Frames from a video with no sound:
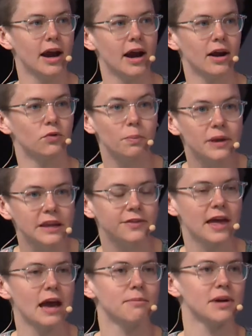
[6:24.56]
repeat
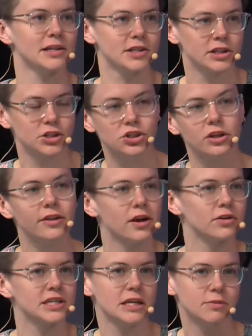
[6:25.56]
that message to
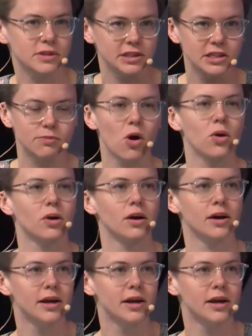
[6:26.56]
their teams in smaller